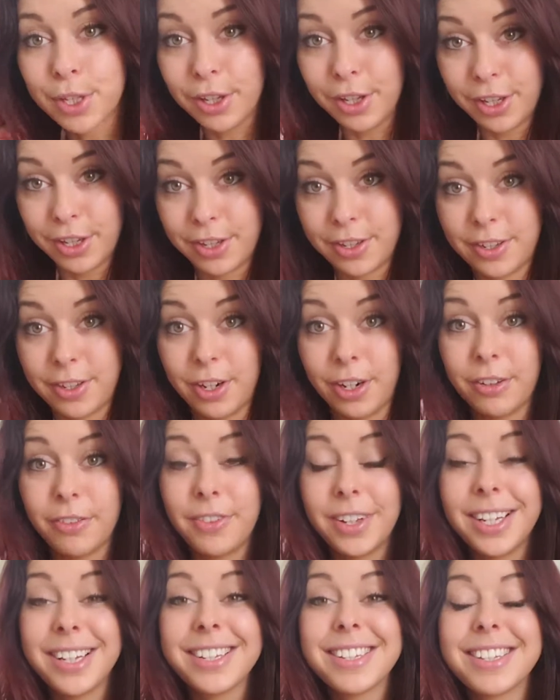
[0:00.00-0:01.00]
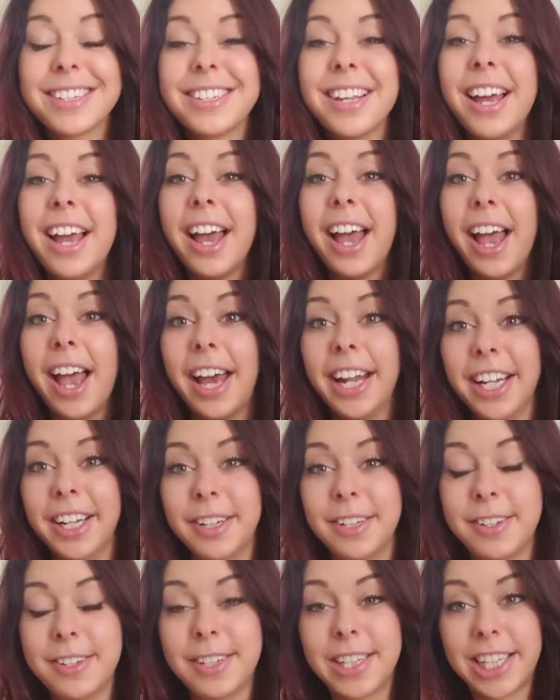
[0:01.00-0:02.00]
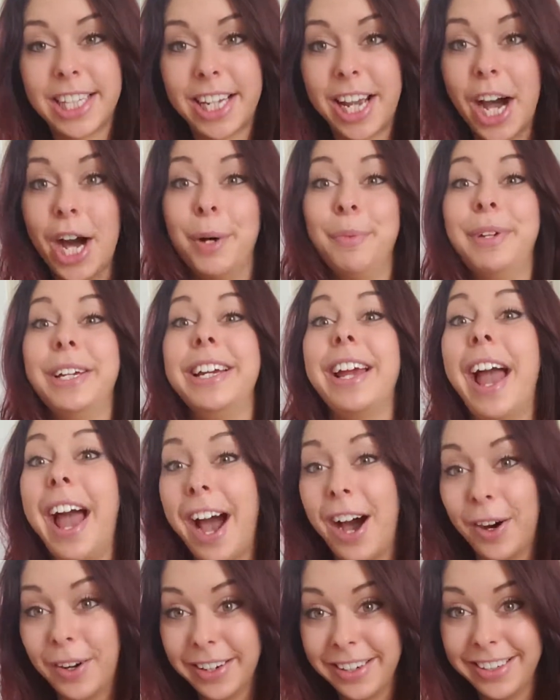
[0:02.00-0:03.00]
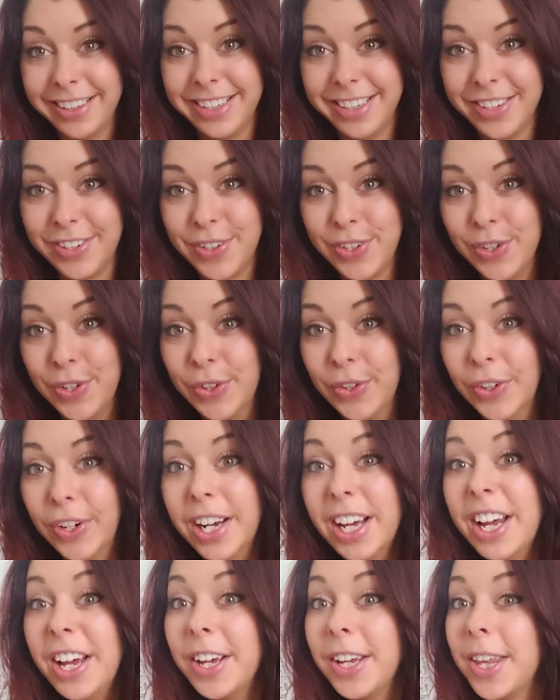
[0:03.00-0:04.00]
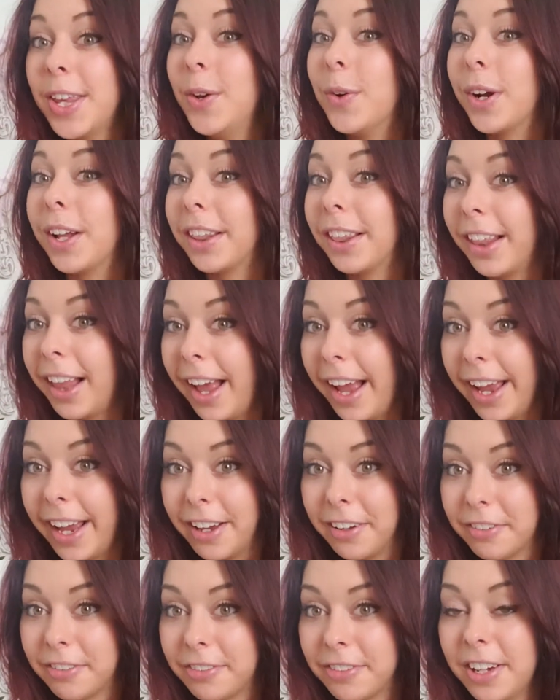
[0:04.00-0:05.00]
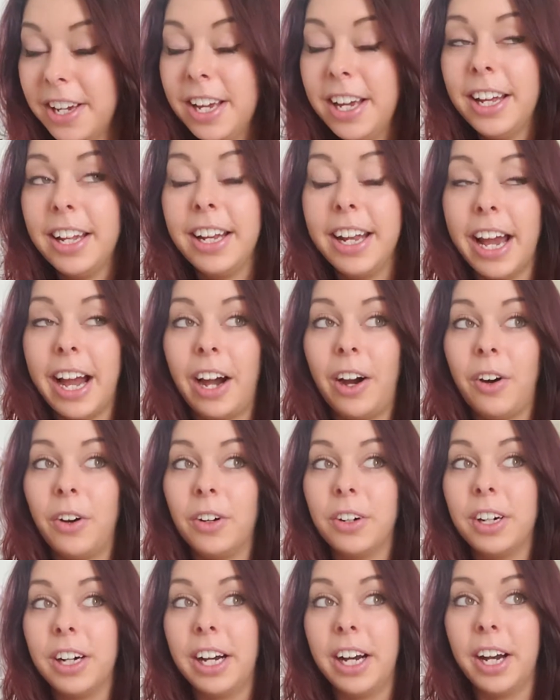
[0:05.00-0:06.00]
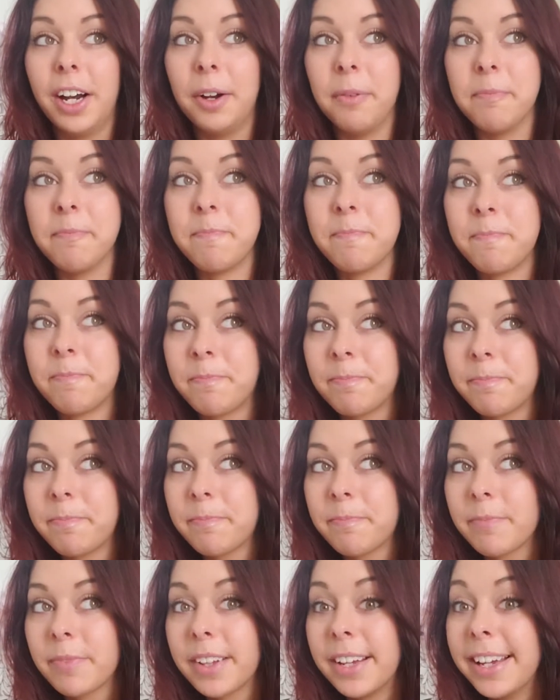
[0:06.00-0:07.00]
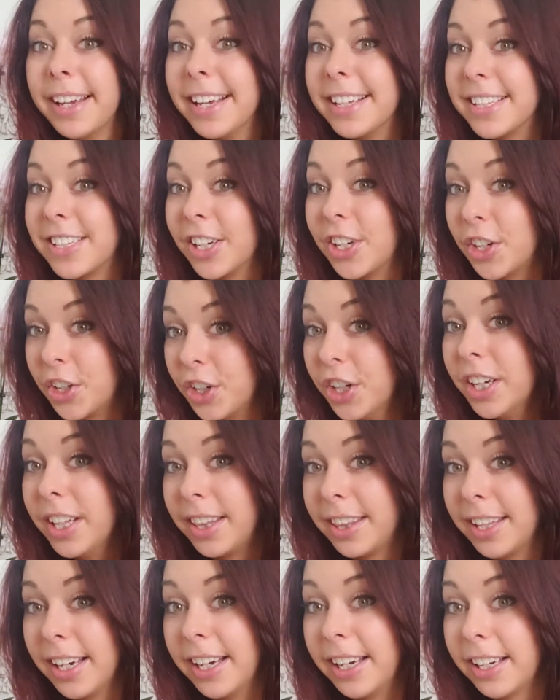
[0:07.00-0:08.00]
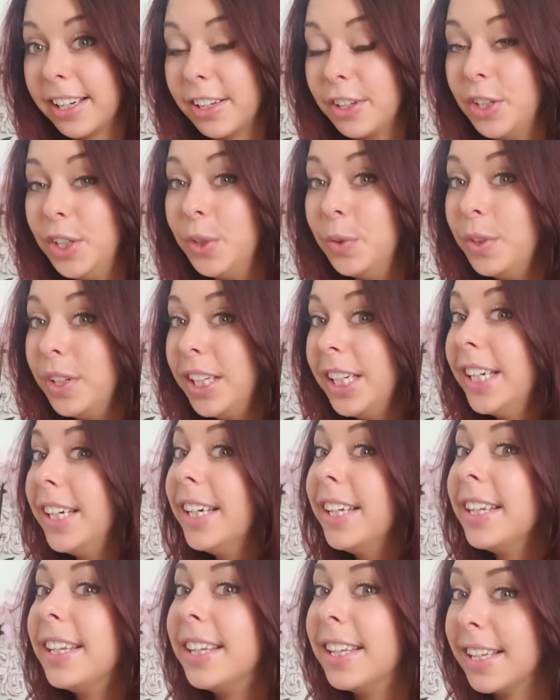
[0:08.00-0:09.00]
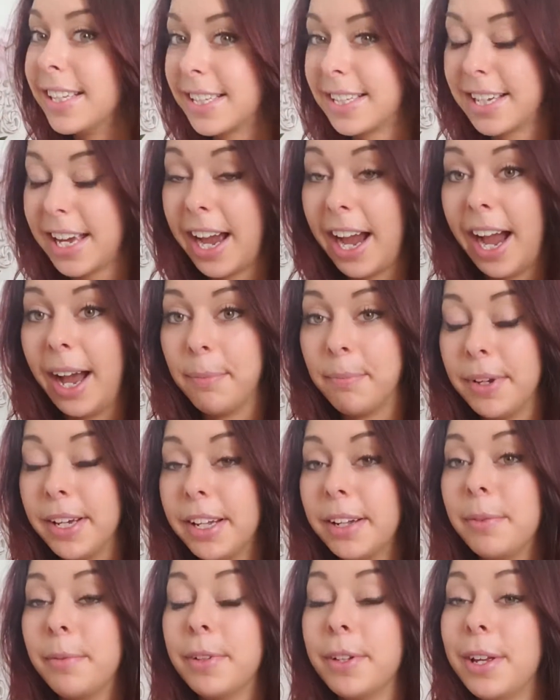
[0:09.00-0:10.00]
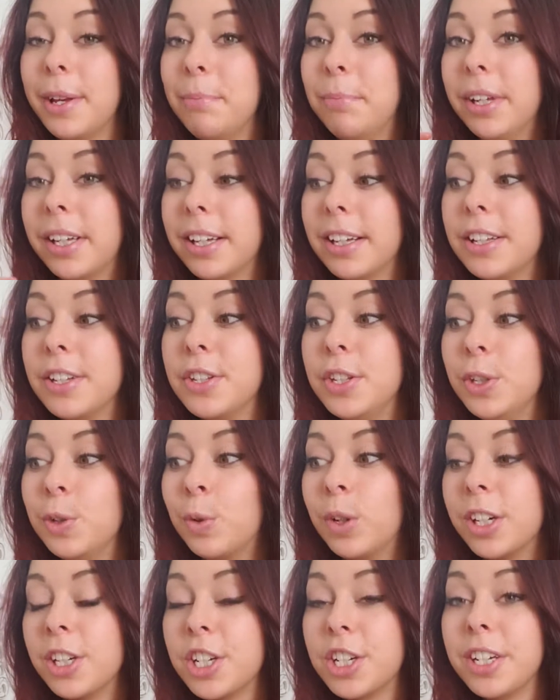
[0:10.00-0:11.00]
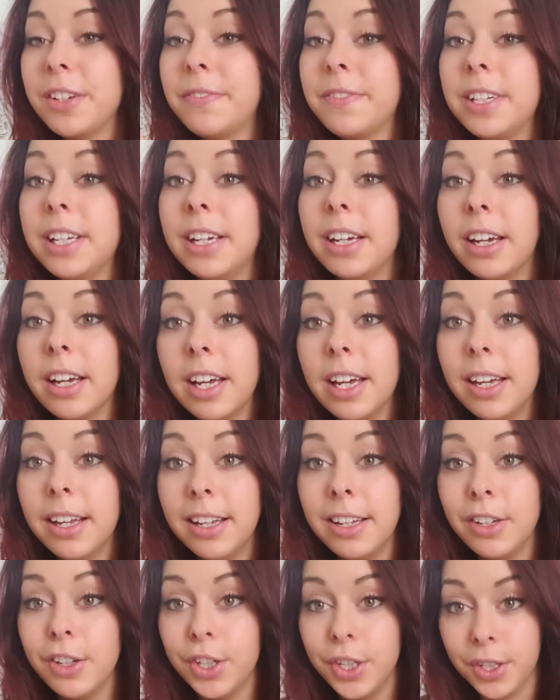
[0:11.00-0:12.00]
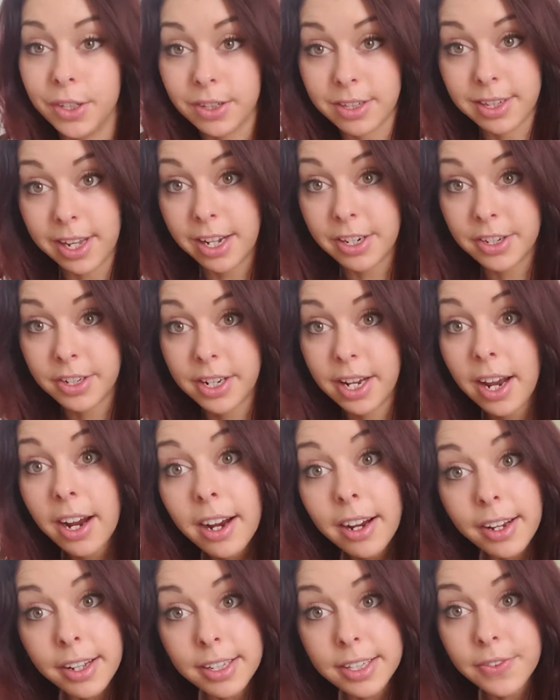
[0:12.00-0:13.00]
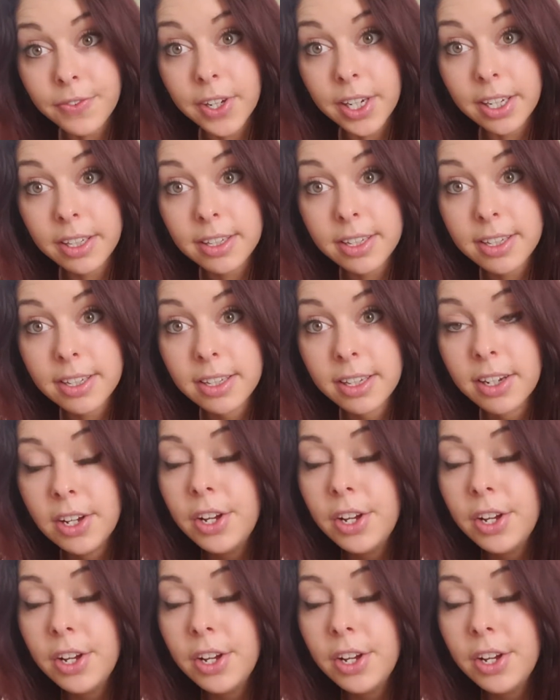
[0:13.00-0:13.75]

to the surface and coming out into your life. Now, it's a good thing. You need this to happen because you are shifting into your Sagittarius phase.